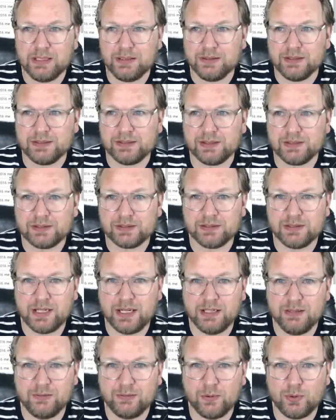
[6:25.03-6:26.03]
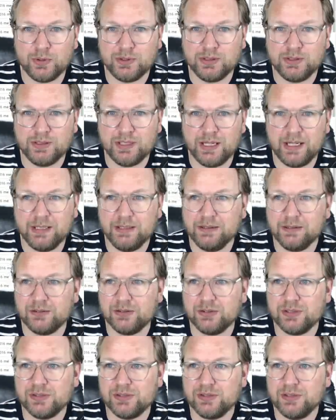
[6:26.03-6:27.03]
This is 949.
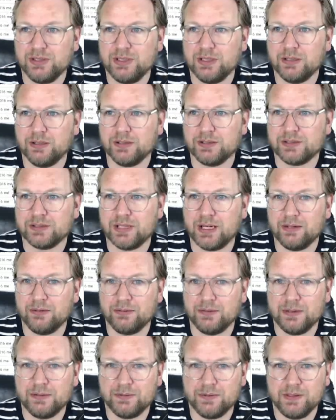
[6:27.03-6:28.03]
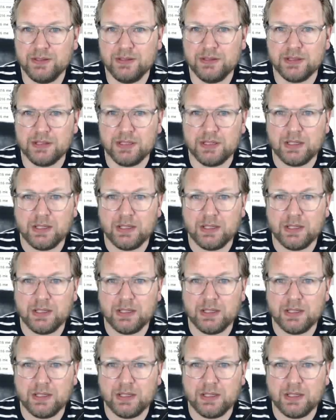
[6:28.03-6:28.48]
As you can see here, it's 950.